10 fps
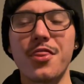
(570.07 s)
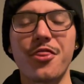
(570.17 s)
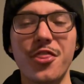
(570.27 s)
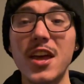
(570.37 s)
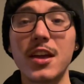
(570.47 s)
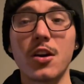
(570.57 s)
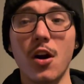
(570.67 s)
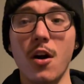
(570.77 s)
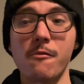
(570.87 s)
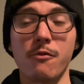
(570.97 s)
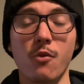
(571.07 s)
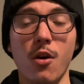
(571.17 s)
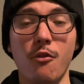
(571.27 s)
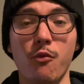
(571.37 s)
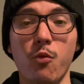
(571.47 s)
think of
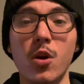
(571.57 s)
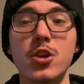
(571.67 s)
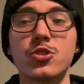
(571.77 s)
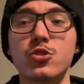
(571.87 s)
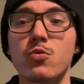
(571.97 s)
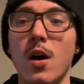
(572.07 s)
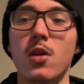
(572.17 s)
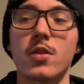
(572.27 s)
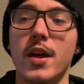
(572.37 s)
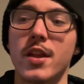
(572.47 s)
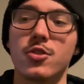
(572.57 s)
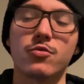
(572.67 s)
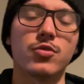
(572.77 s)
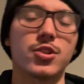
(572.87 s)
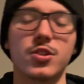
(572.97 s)
words, you go out and you
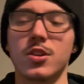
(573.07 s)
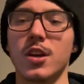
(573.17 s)
just